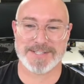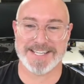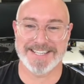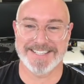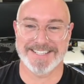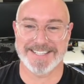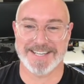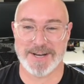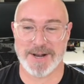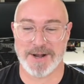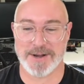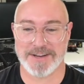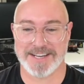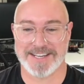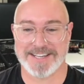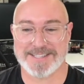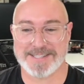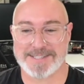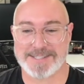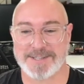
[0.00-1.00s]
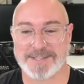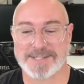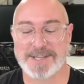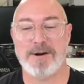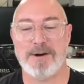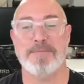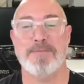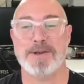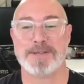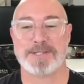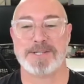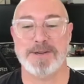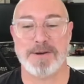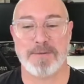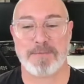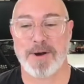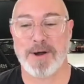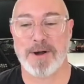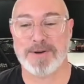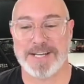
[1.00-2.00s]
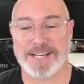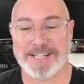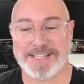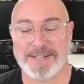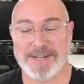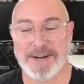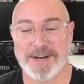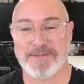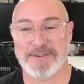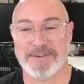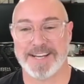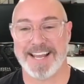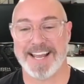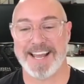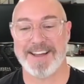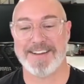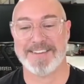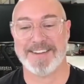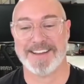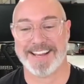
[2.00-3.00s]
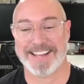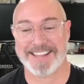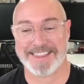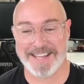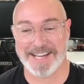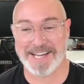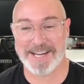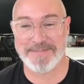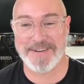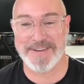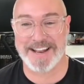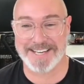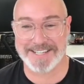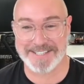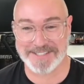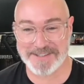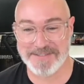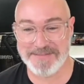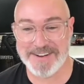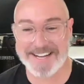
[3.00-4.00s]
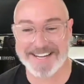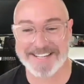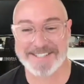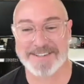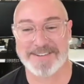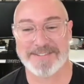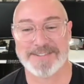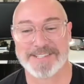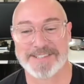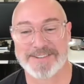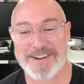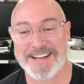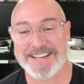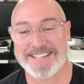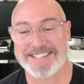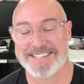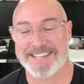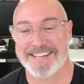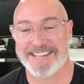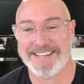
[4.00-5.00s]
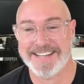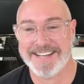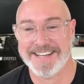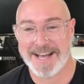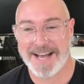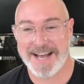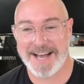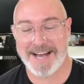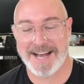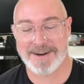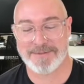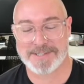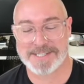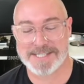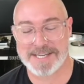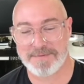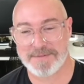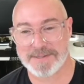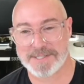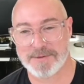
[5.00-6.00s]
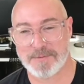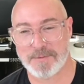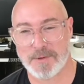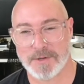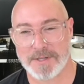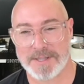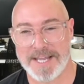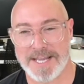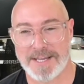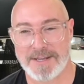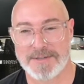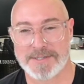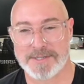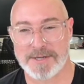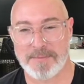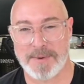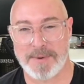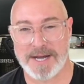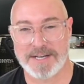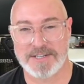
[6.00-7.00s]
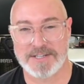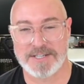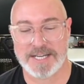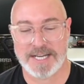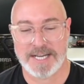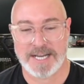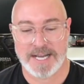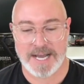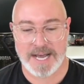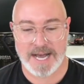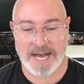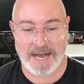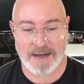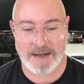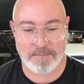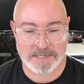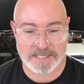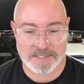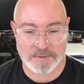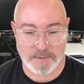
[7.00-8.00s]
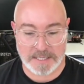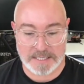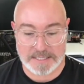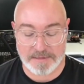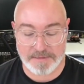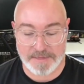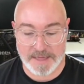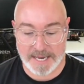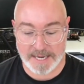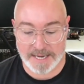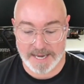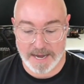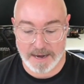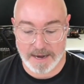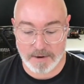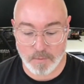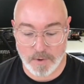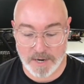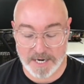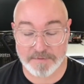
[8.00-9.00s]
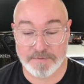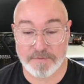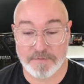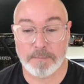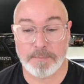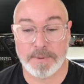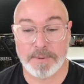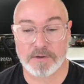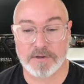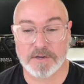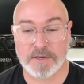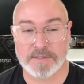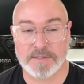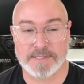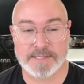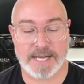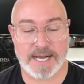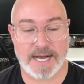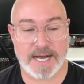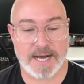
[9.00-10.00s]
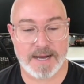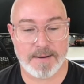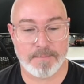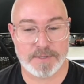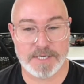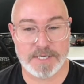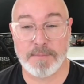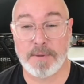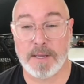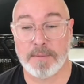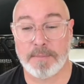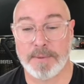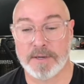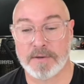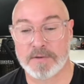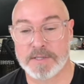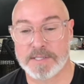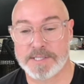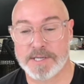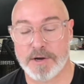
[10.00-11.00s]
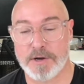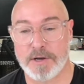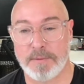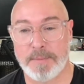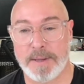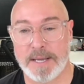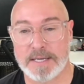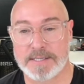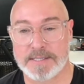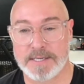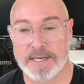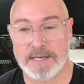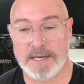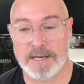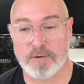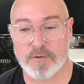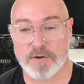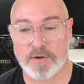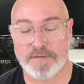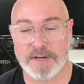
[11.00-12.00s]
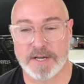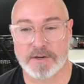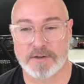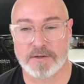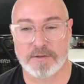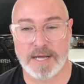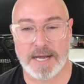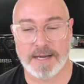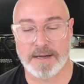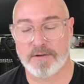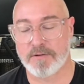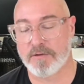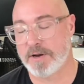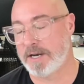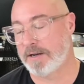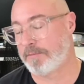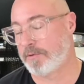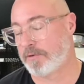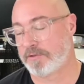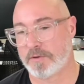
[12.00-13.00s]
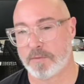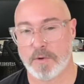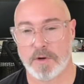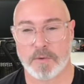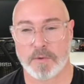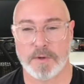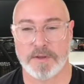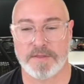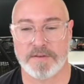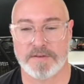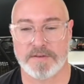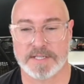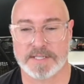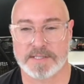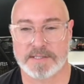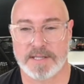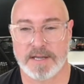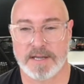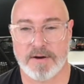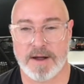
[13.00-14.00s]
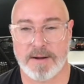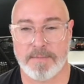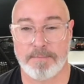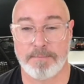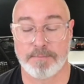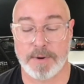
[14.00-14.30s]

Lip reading: And you know, you're so immersed in your projects, you don't really think about it too much. So it was great to receive this award. Thank you so much. I just wanted to thank our wonderful builders, TP Builders, Tony Pexton and Griff Nicol. Incredible to work with. They're our